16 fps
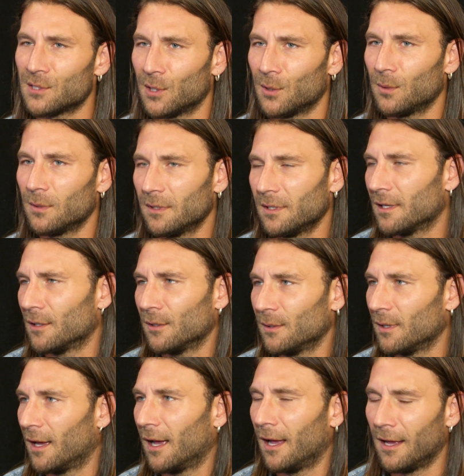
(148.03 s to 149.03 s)
So you know,
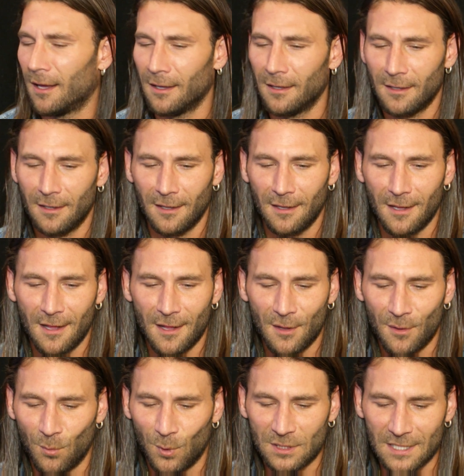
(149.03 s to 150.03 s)
uh,
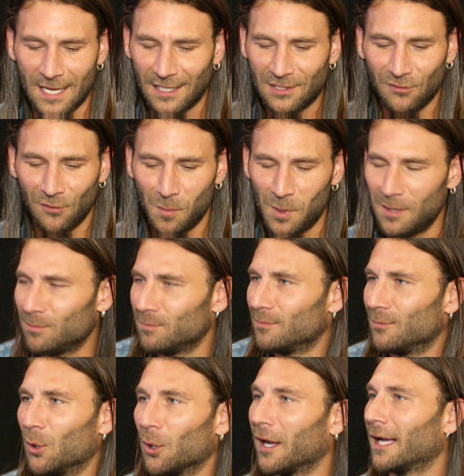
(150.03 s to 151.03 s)
what's next for me?
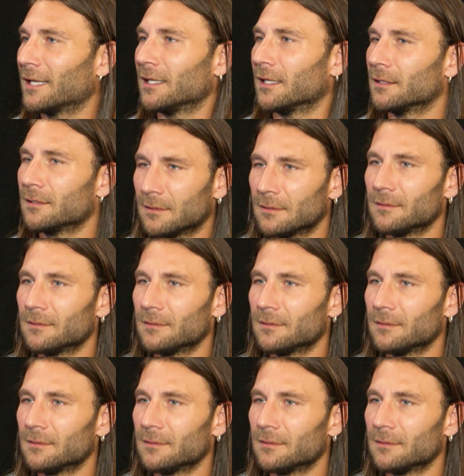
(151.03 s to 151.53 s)
More acting.